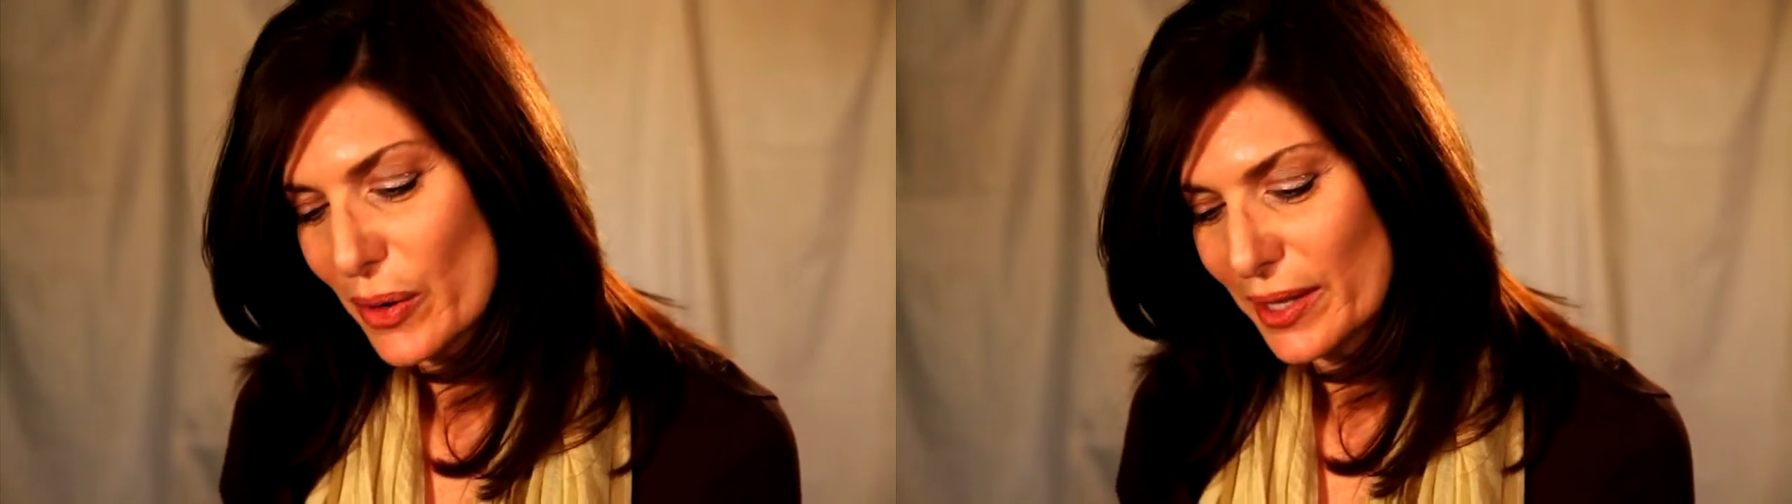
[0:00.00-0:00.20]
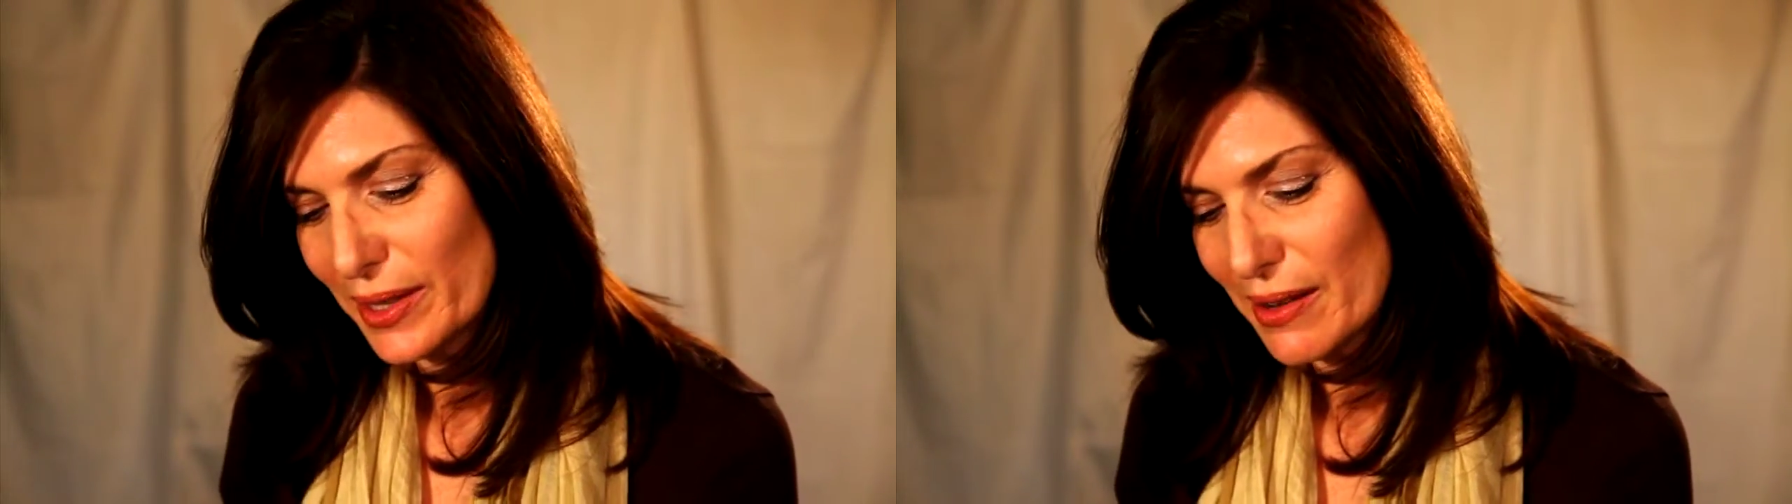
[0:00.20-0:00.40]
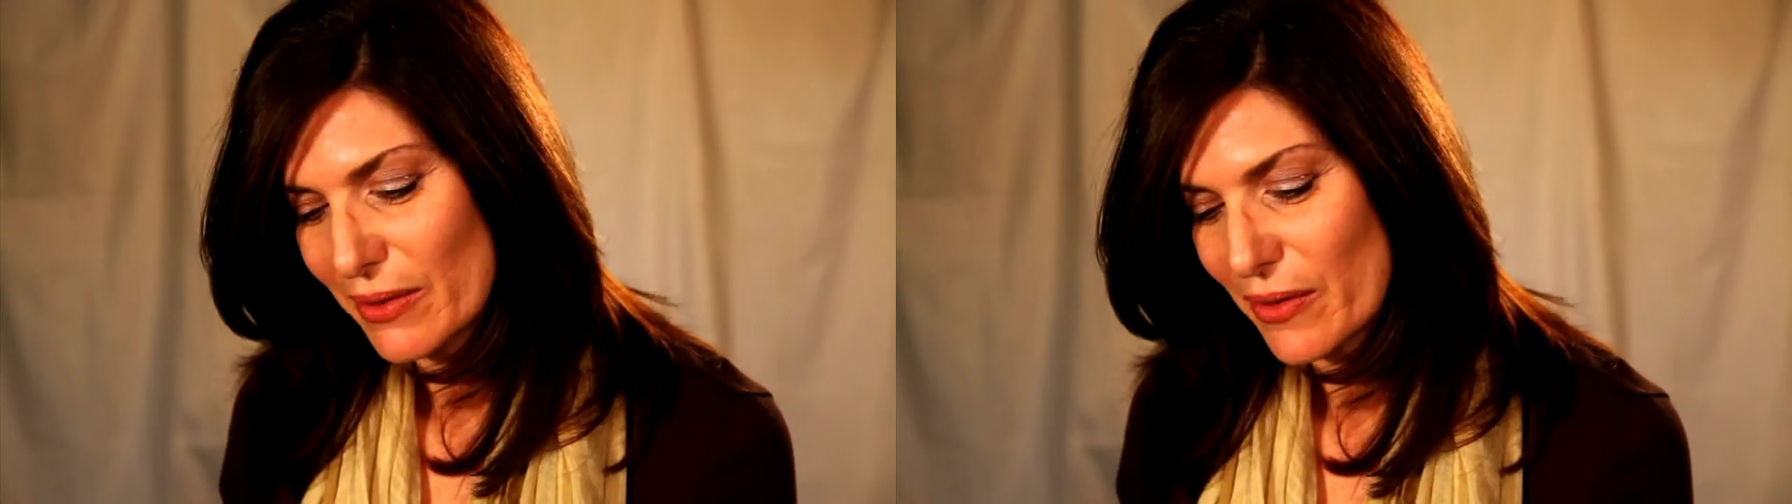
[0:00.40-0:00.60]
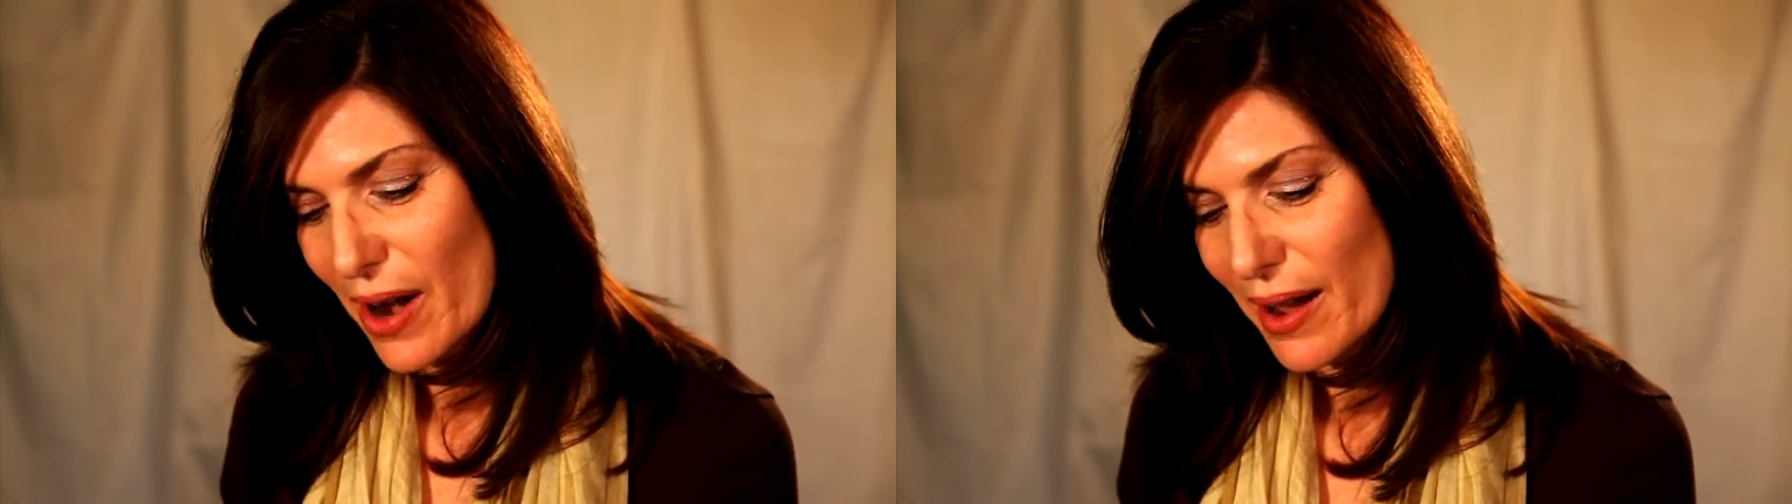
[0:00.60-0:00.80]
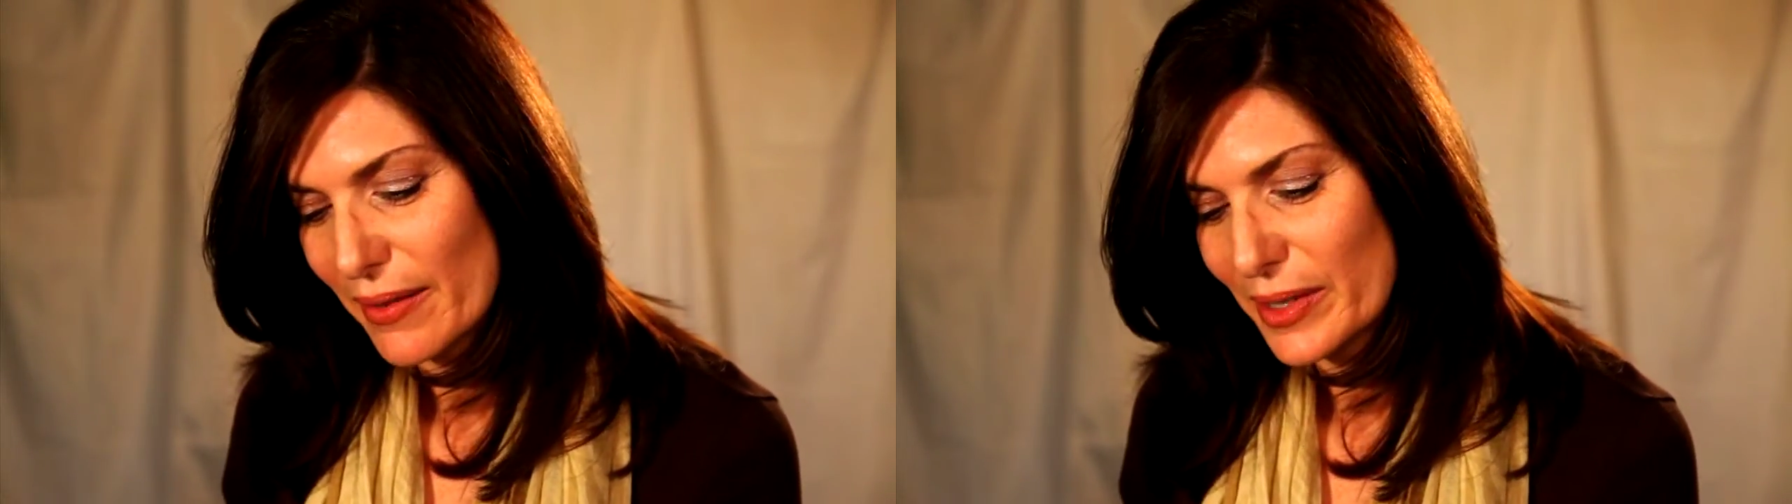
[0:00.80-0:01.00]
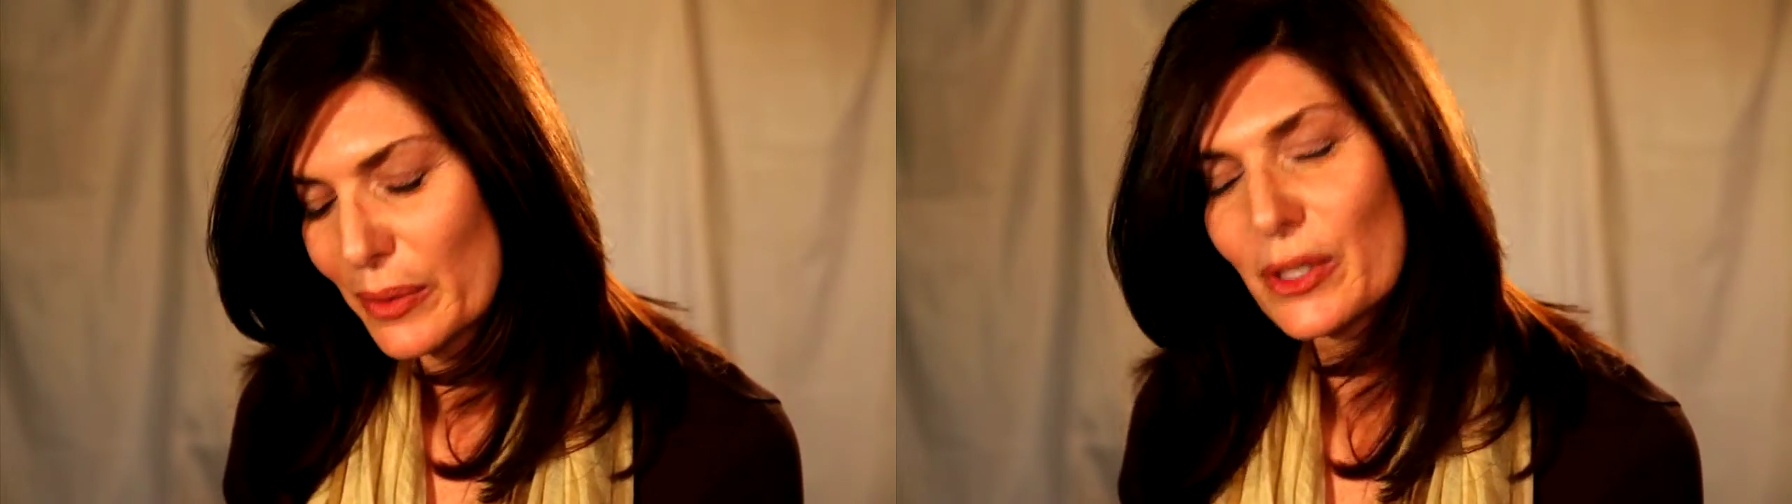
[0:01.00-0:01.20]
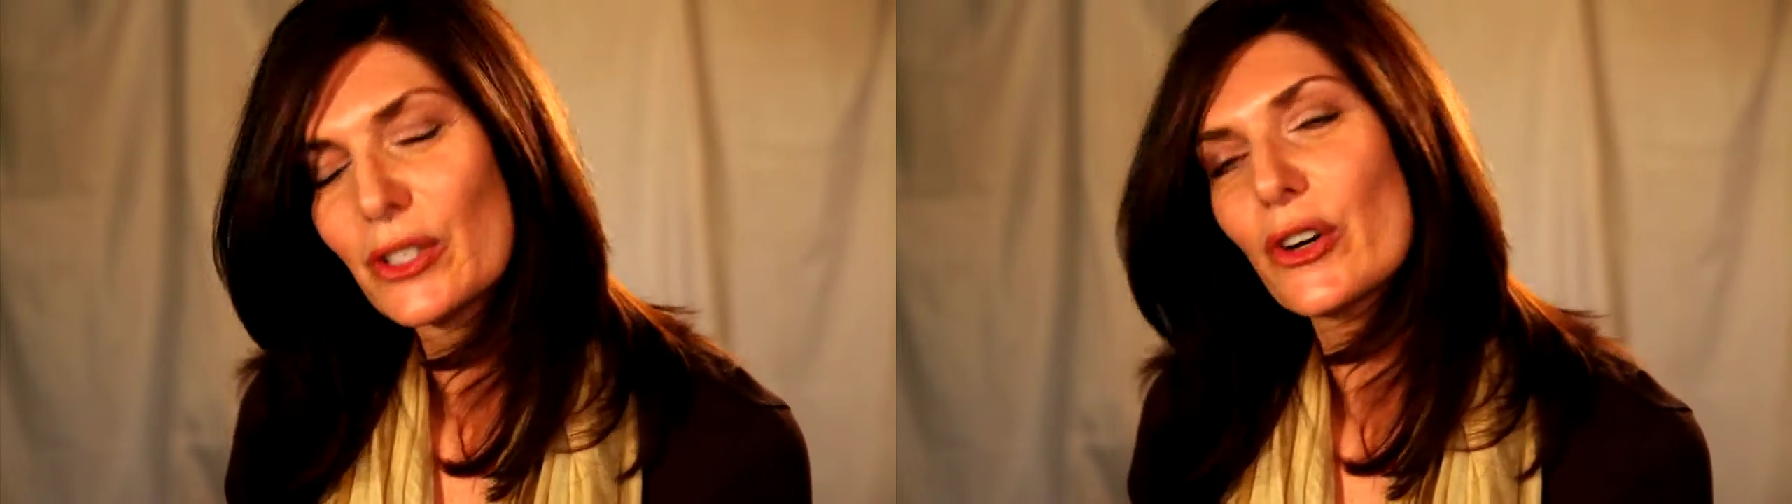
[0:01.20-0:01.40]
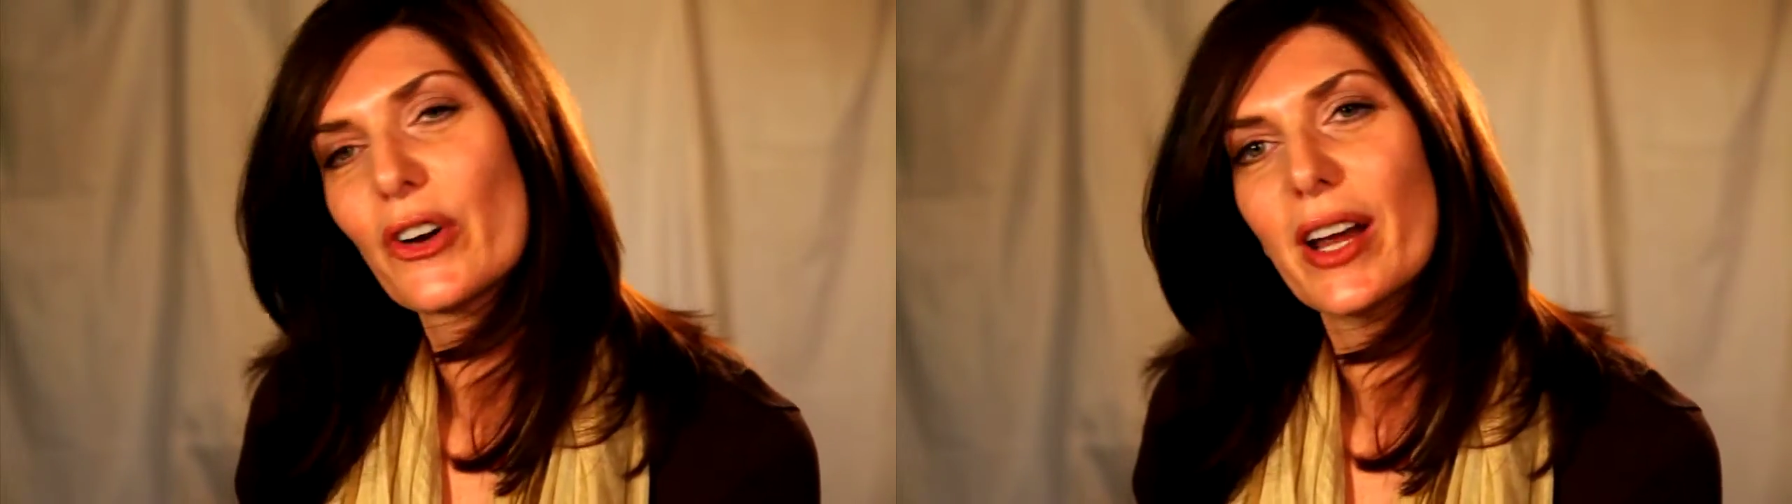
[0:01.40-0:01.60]
that they've arrived. It was
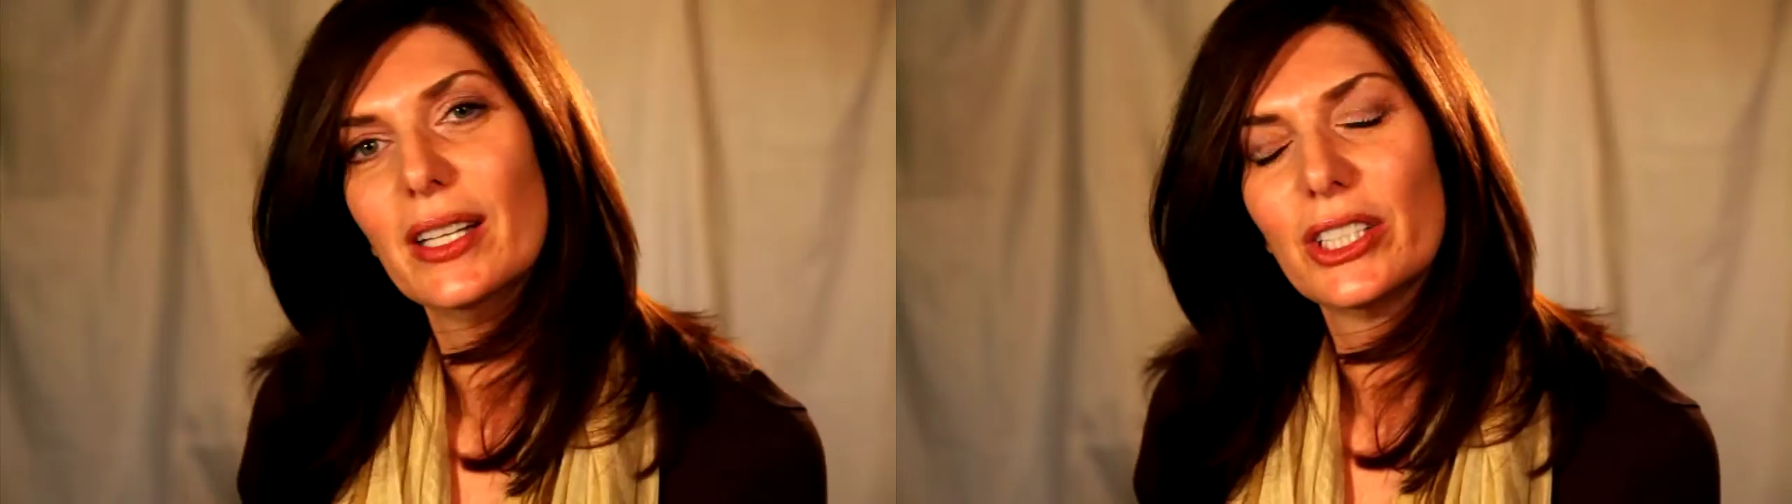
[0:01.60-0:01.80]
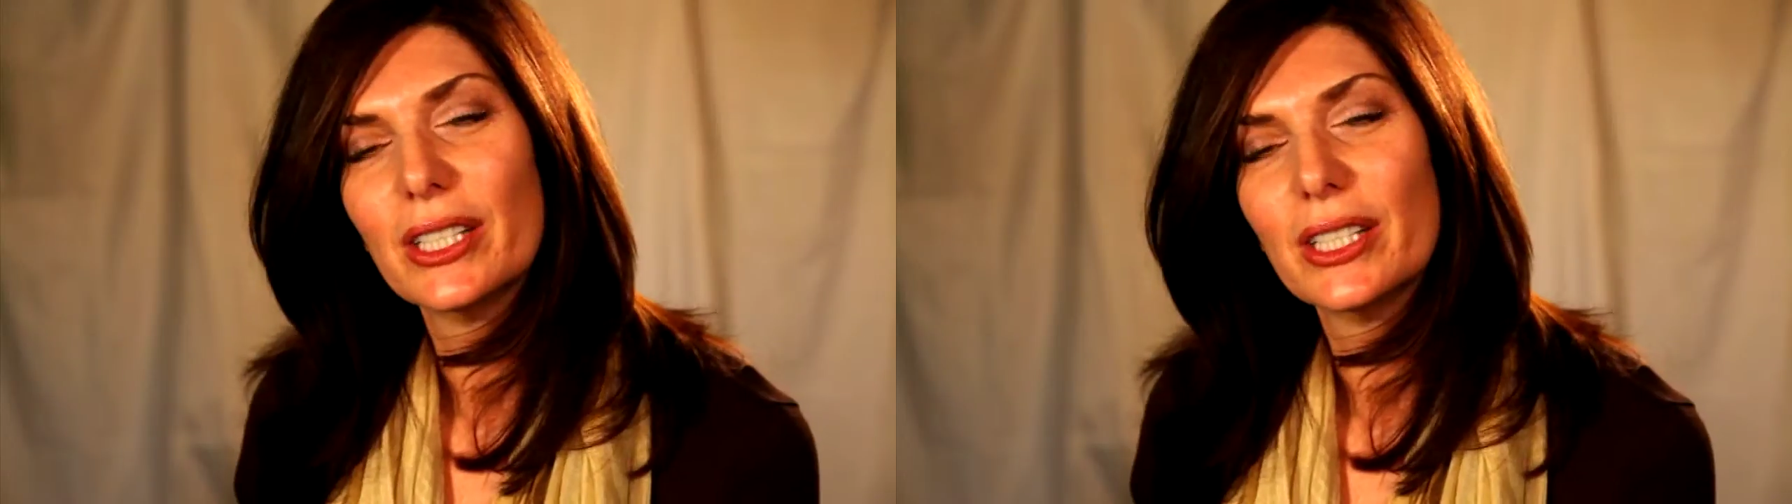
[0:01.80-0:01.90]
so great.